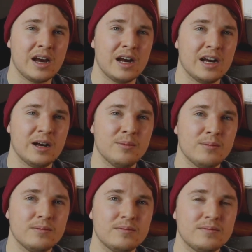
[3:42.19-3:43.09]

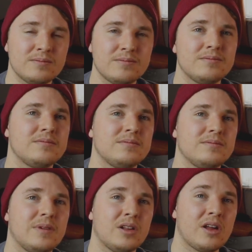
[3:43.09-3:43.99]

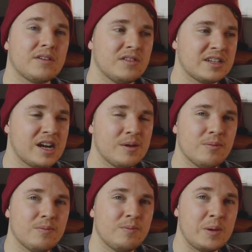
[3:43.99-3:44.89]
a lot of the
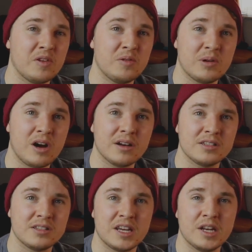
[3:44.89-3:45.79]
time people have been
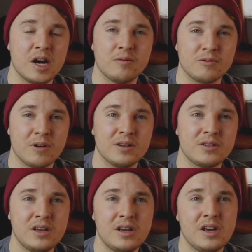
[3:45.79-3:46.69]
honest and upfront
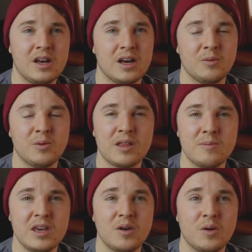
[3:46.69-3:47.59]
with
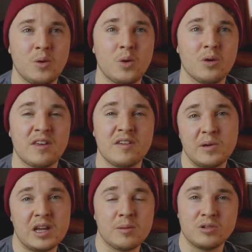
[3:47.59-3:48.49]
me, or they've
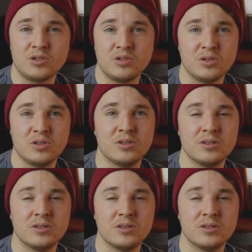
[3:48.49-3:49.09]
been able to